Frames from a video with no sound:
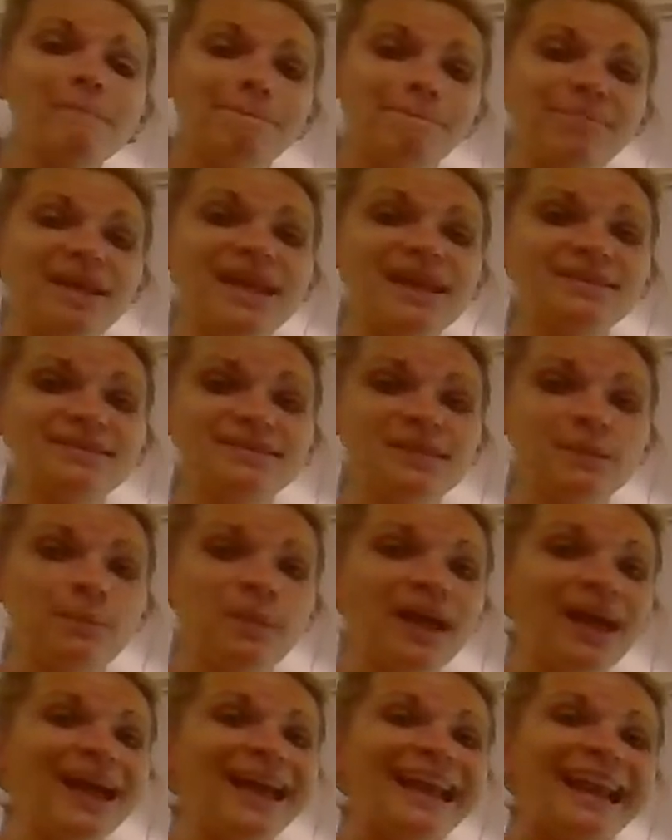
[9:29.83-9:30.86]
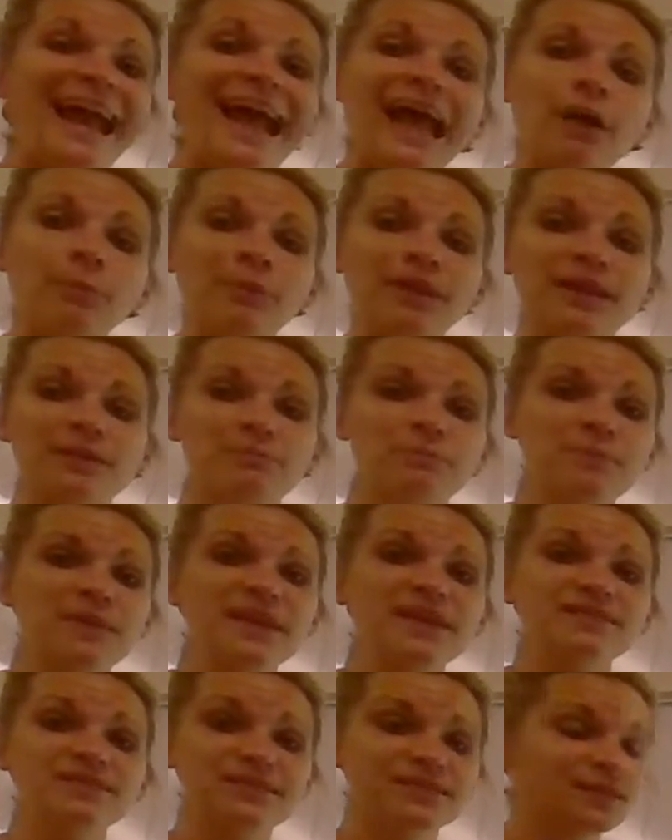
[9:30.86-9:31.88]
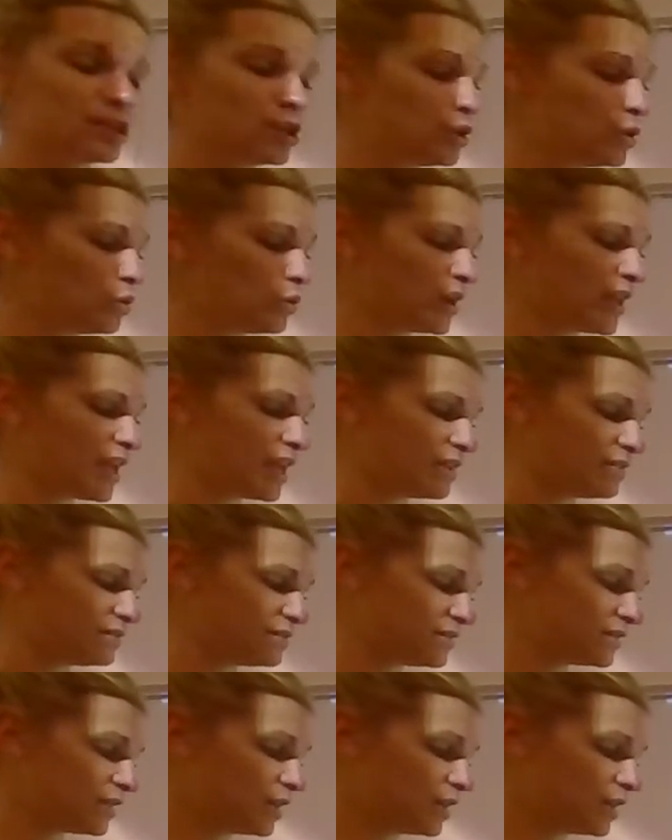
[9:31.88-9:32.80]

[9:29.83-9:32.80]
based upon how many beats the note is.